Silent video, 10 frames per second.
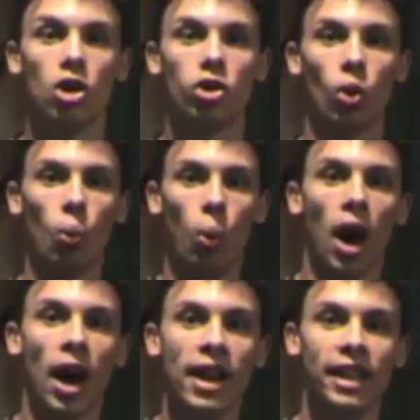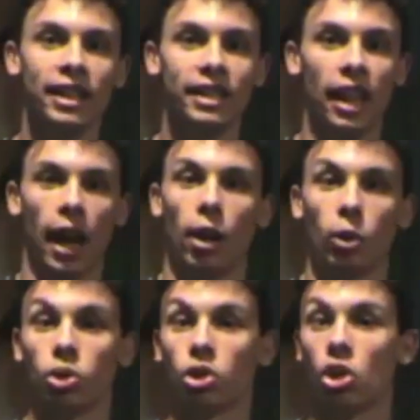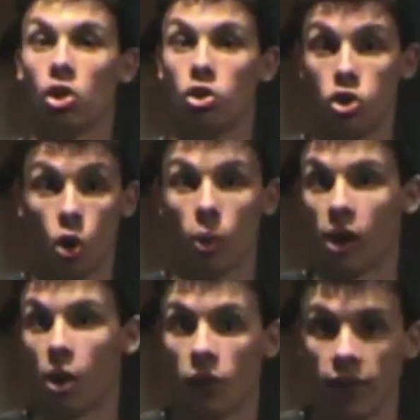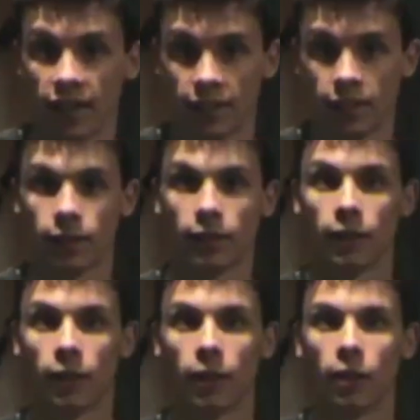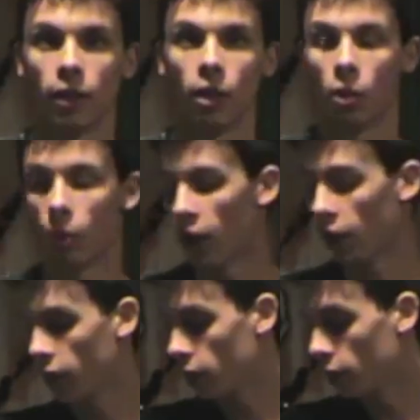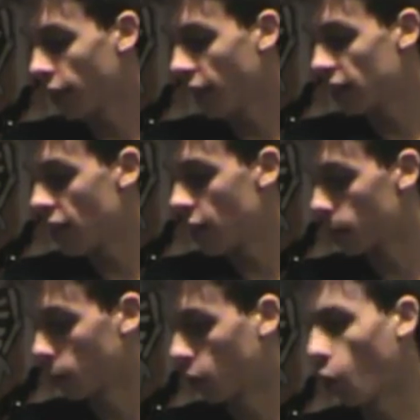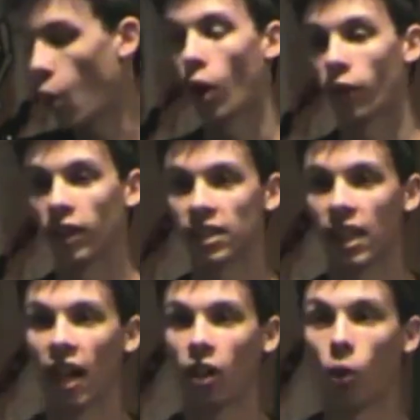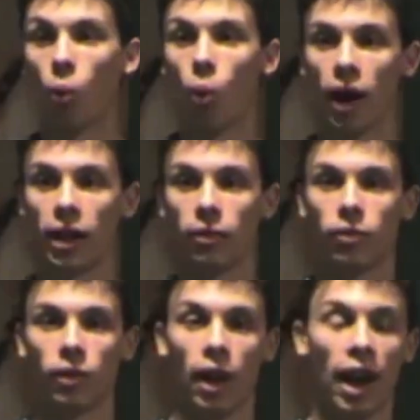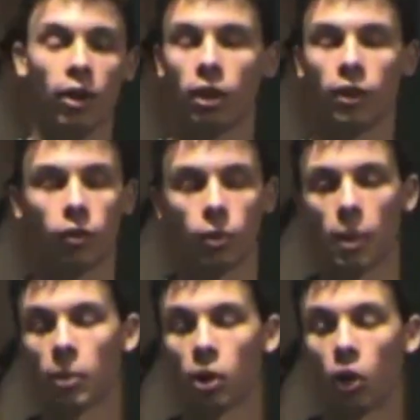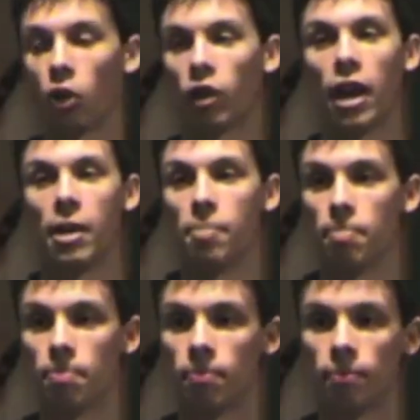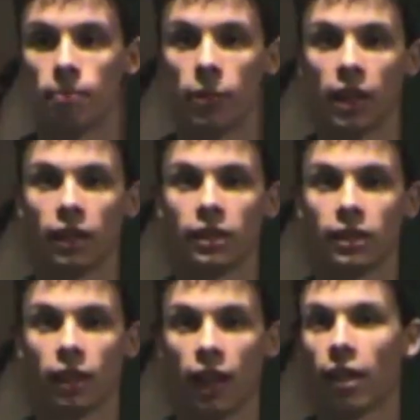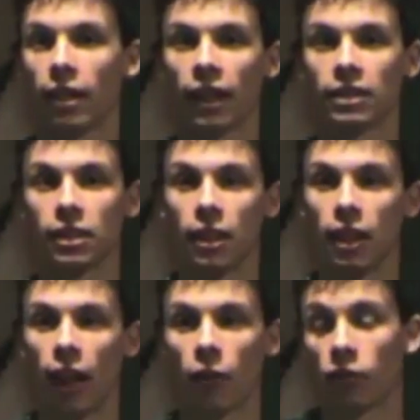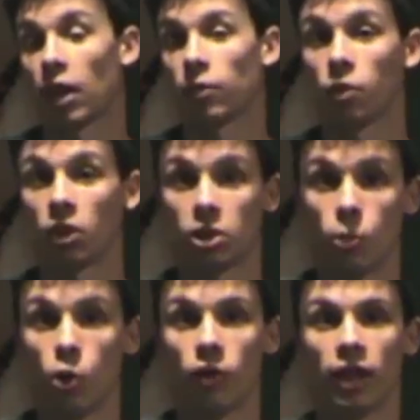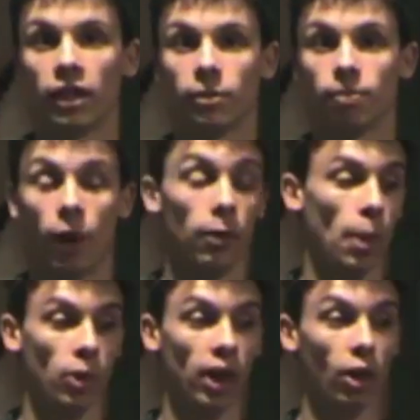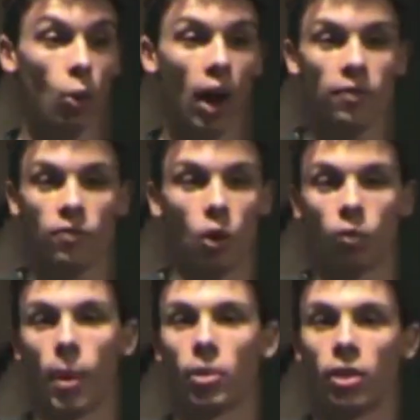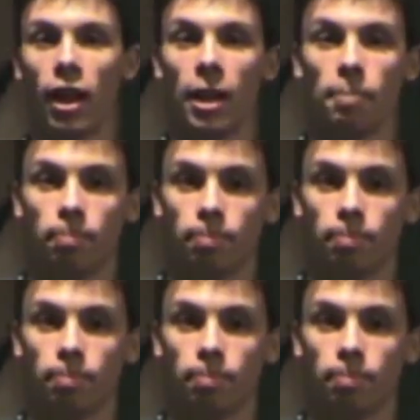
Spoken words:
So why is the house doing all this? Well, that neighbor, Horace, had a wife. I don't even remember her name. Because, again, that's how forgetful this movie is. I remember he had a wife, don't remember the name.